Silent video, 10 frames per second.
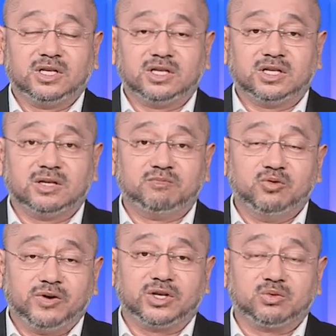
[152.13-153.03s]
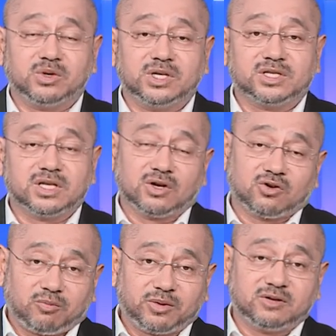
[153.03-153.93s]
uh, moving towards
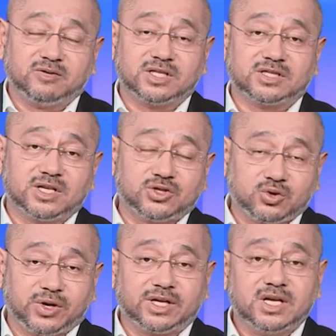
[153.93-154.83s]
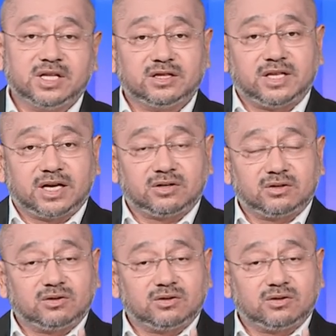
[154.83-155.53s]
corporate governance and ensuring that